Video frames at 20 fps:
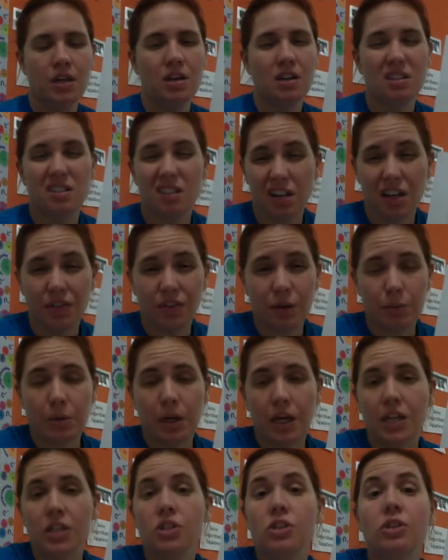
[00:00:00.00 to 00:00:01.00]
it's on every
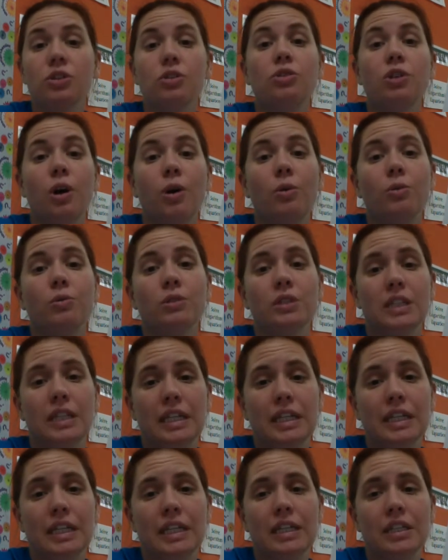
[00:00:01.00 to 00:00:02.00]
page. You don't
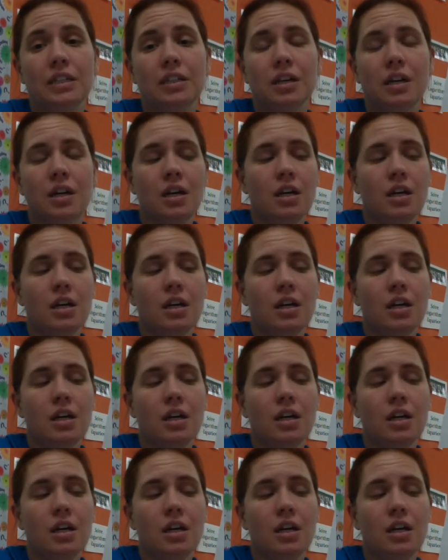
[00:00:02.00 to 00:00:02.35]
need it.